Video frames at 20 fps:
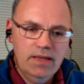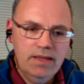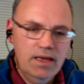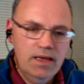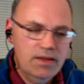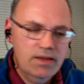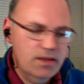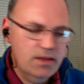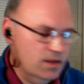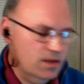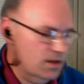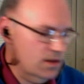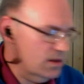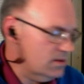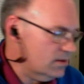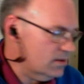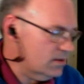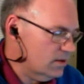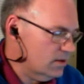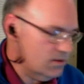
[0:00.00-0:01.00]
other thing
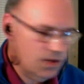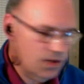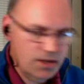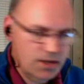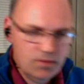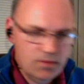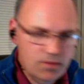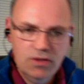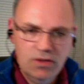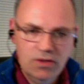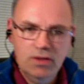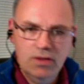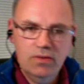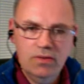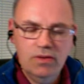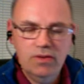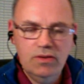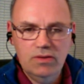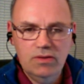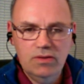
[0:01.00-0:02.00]
is, though, Dave, you know,
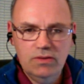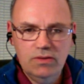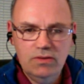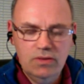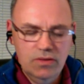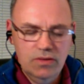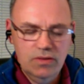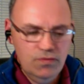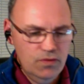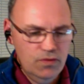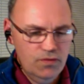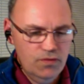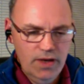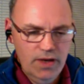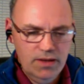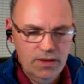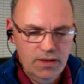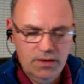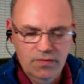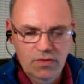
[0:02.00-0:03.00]
you know for a
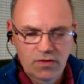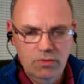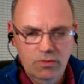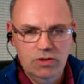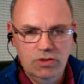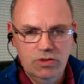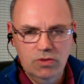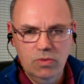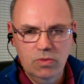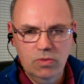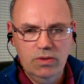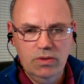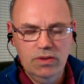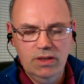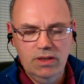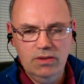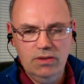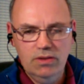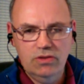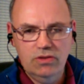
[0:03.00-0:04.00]
fact, if you were just walking
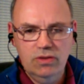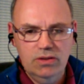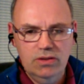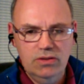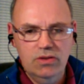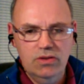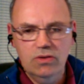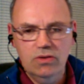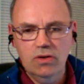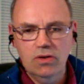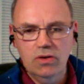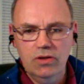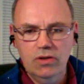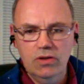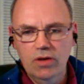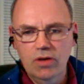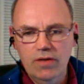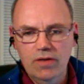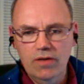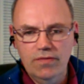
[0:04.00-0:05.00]
down the street and you got your
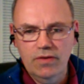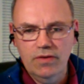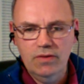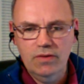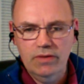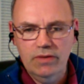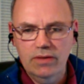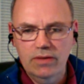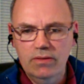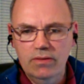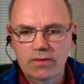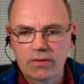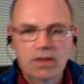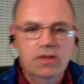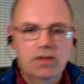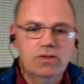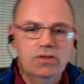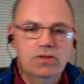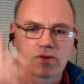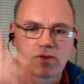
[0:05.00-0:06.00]
iPhone out,
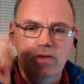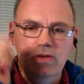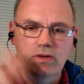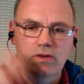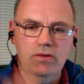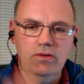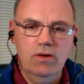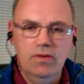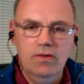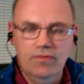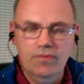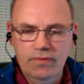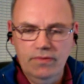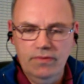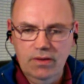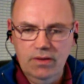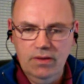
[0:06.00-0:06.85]
took a photograph of the of